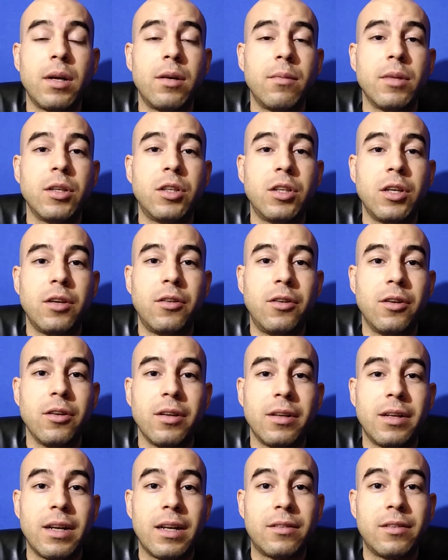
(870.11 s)
material
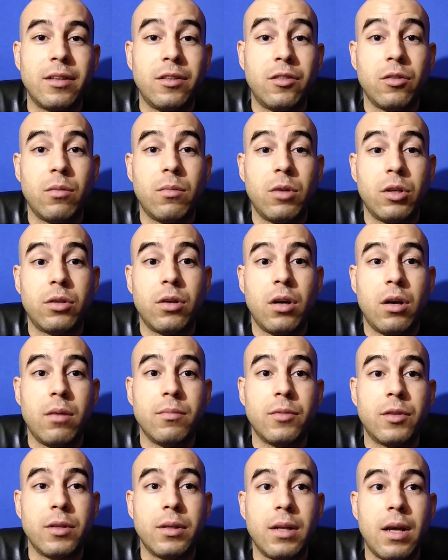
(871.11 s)
and not say so much
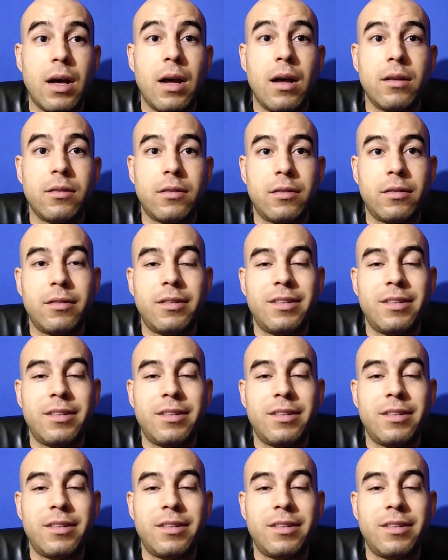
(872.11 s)
ums and ahs.